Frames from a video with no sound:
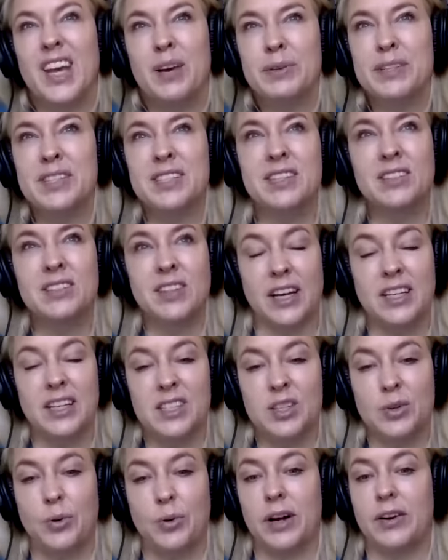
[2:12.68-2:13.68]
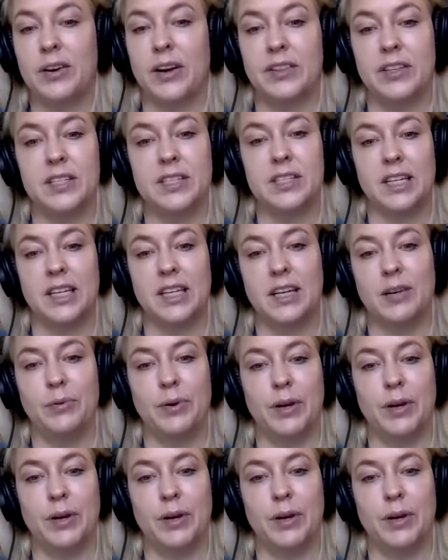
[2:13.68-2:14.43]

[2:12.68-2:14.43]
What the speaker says: it was still nice to walk around the city.